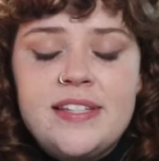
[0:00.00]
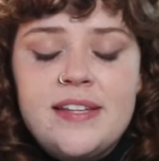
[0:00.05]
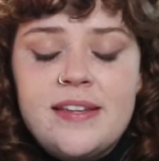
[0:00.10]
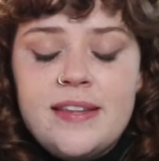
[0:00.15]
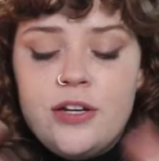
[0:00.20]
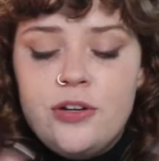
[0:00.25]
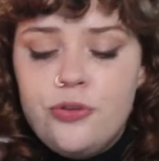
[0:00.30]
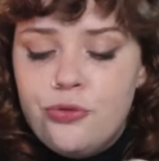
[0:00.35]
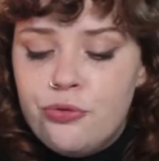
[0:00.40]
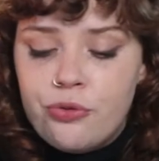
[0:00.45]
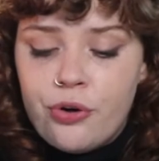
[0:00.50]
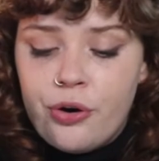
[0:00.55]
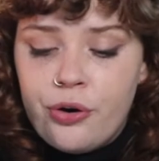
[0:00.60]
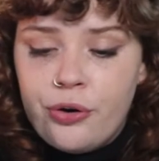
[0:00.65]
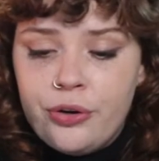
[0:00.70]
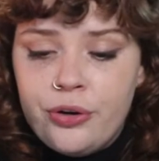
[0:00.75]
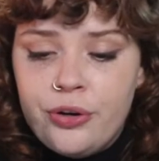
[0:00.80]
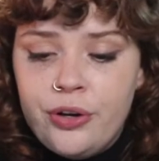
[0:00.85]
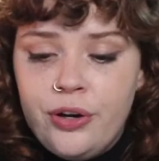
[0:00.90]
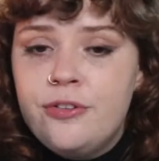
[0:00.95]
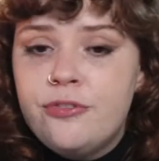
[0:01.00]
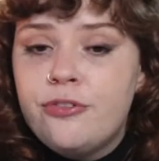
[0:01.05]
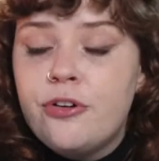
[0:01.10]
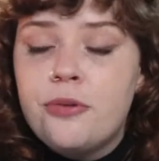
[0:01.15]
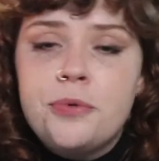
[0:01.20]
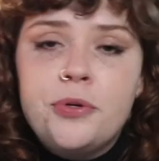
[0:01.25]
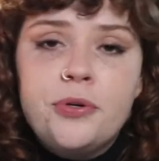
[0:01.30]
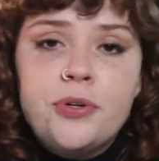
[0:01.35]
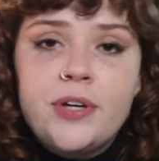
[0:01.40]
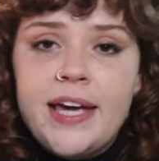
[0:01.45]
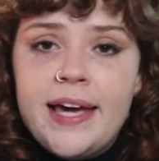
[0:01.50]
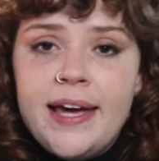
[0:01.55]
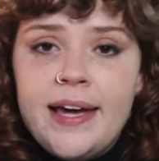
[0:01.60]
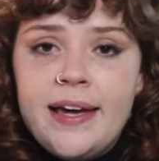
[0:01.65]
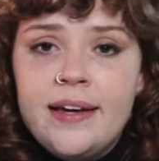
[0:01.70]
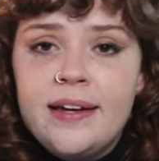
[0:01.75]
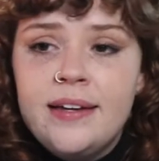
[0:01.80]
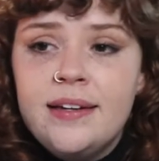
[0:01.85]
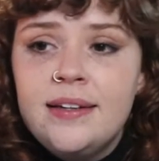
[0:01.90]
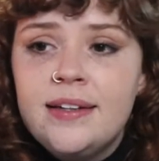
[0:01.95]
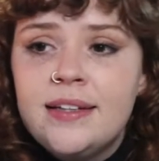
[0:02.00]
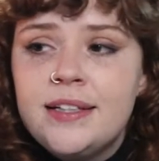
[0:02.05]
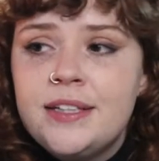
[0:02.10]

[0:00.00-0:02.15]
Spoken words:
something grow from your care.